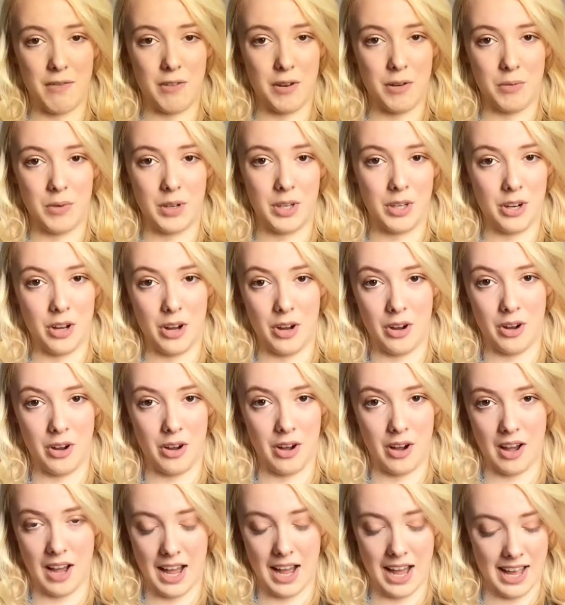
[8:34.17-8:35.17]
everyone
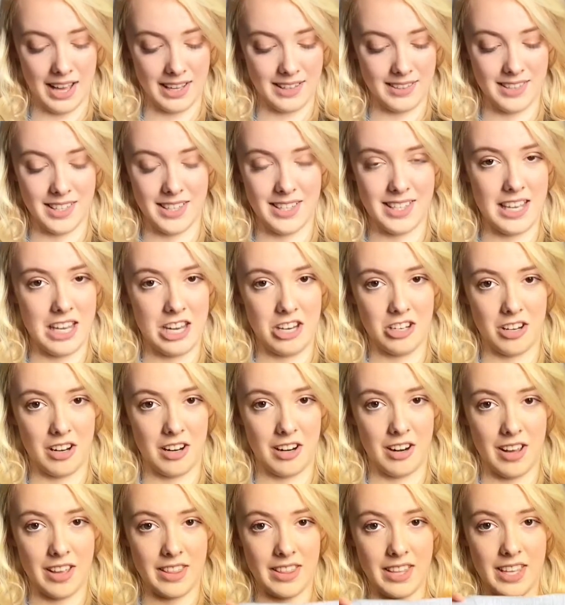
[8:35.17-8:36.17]
has a
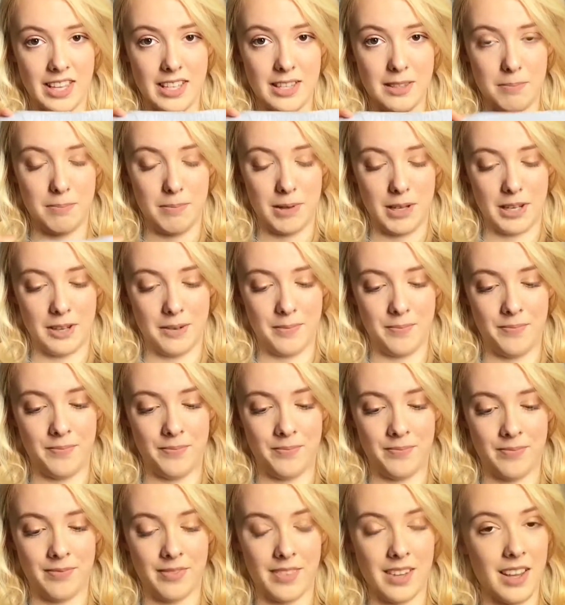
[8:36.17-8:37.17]
t-shirt like this, but
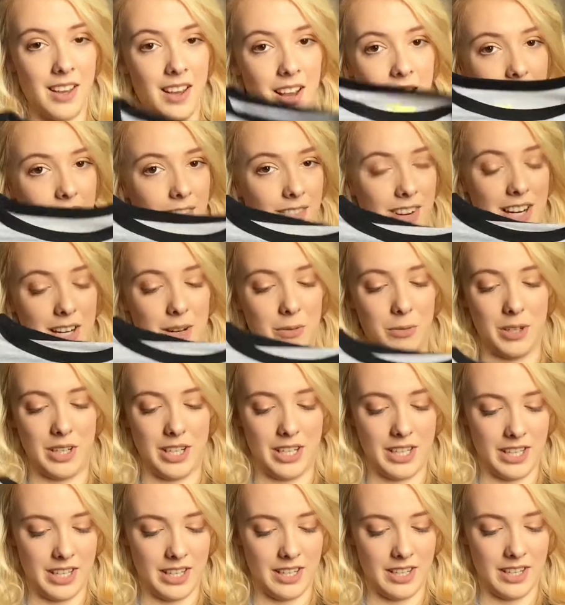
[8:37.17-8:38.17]
I really
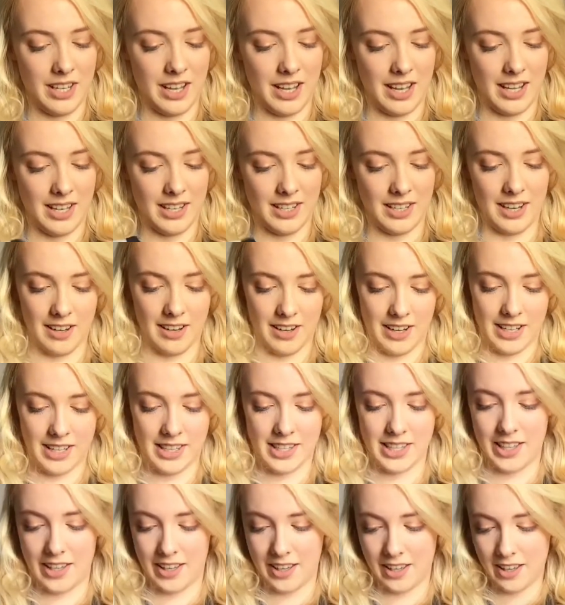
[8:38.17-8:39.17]
wanted it and I
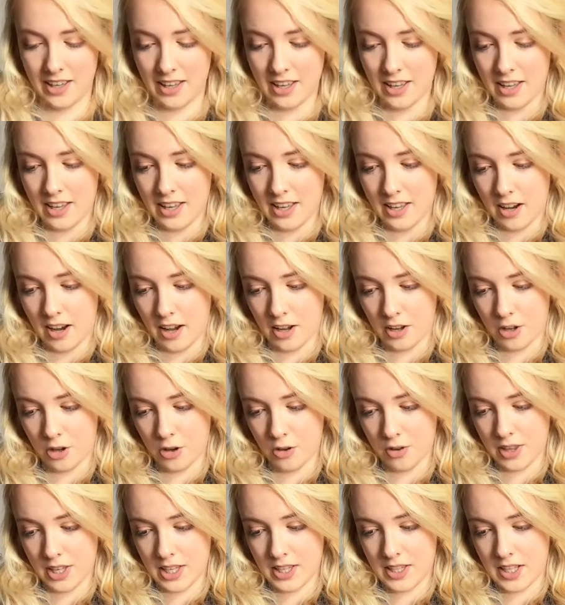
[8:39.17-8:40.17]
liked it. I've
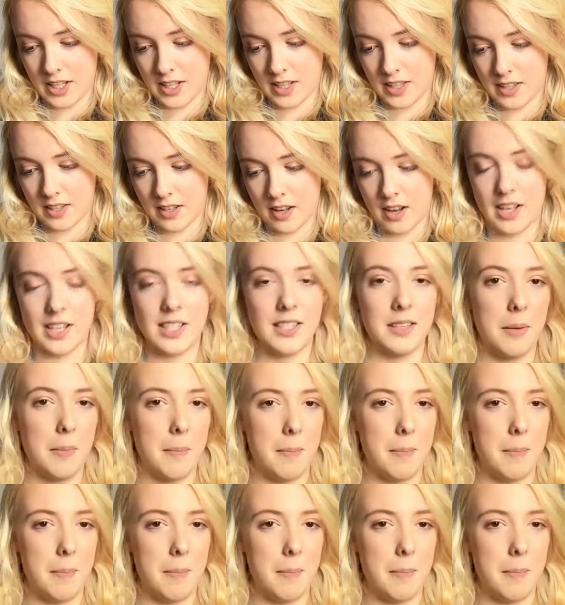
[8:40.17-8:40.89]
got this in a size